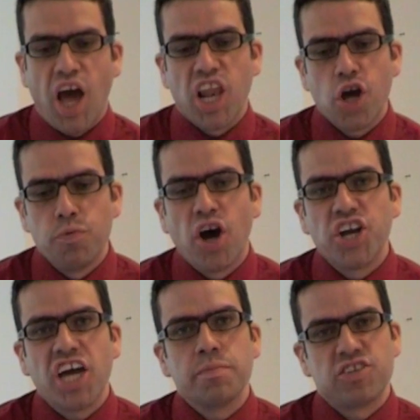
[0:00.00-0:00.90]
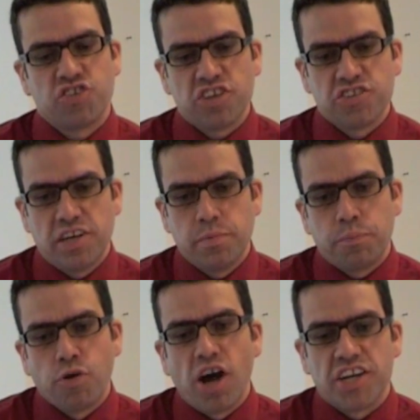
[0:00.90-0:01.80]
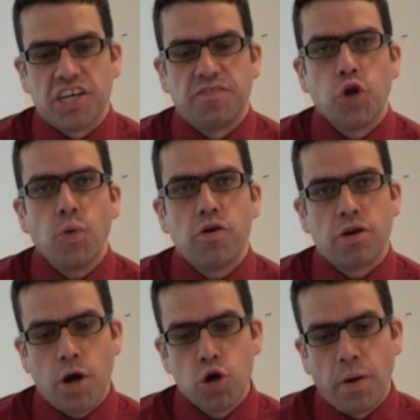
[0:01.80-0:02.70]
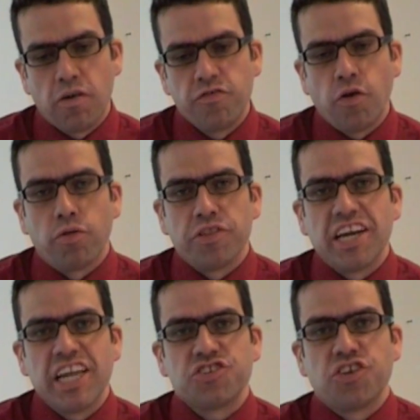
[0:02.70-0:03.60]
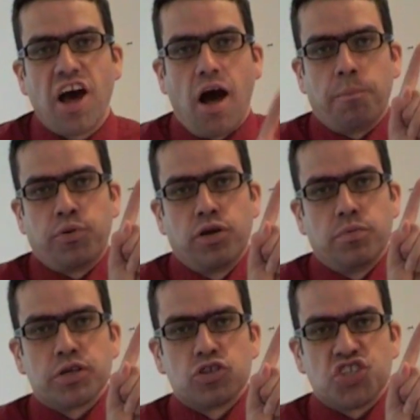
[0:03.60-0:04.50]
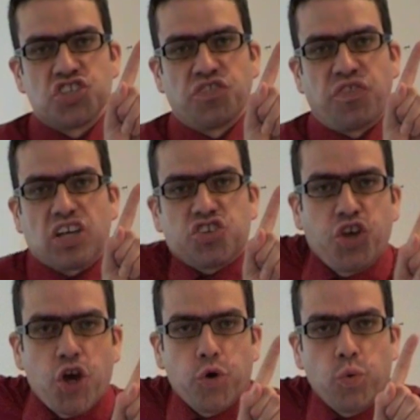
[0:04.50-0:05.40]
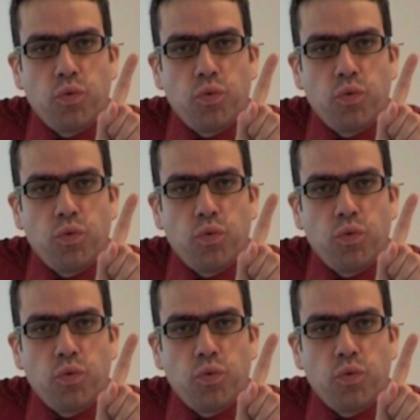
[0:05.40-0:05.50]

Hello, my name is Dustin MacBride, and if you own a mobile phone, then listen up, because this affects you.